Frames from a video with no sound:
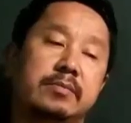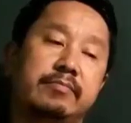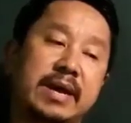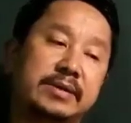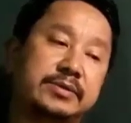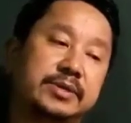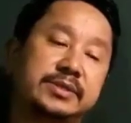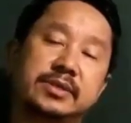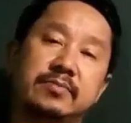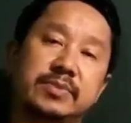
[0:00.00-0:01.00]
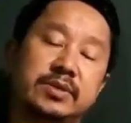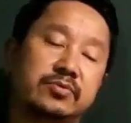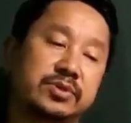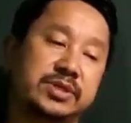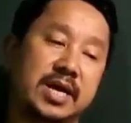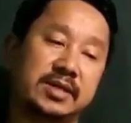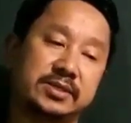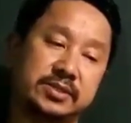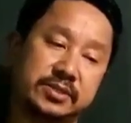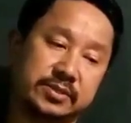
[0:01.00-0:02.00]
matter is something which
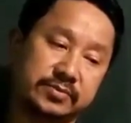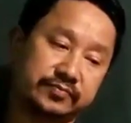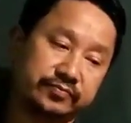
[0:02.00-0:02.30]
has